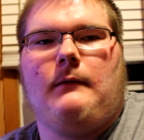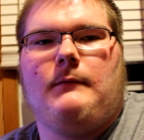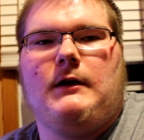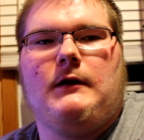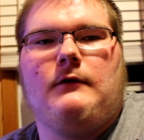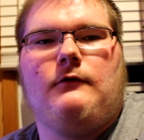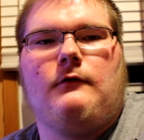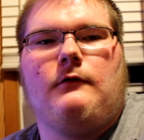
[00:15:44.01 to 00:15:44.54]
I
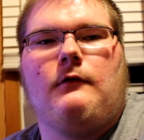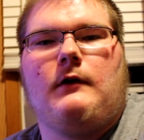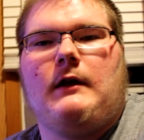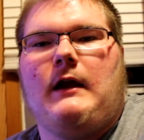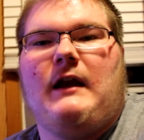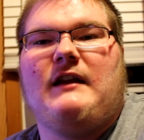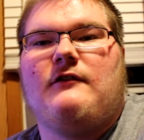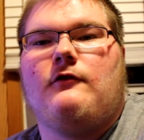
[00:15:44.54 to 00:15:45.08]
mean, just
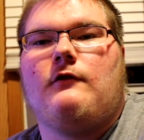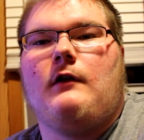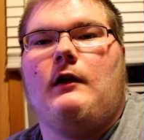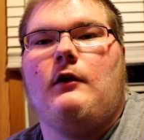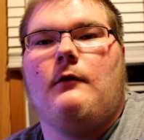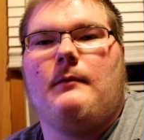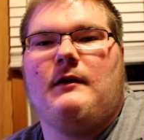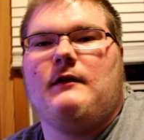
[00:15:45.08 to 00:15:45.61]
looking at it, it's just got a
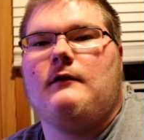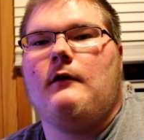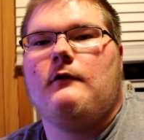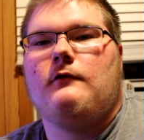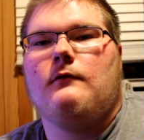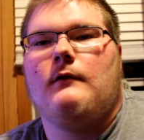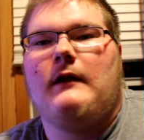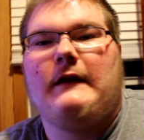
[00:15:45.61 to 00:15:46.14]
little bit of
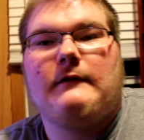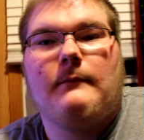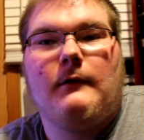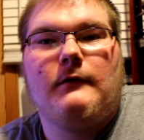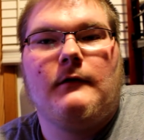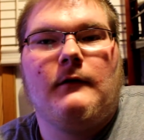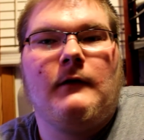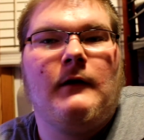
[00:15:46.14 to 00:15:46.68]
dust on it. That's
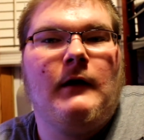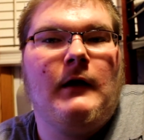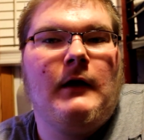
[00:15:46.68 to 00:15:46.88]
about it.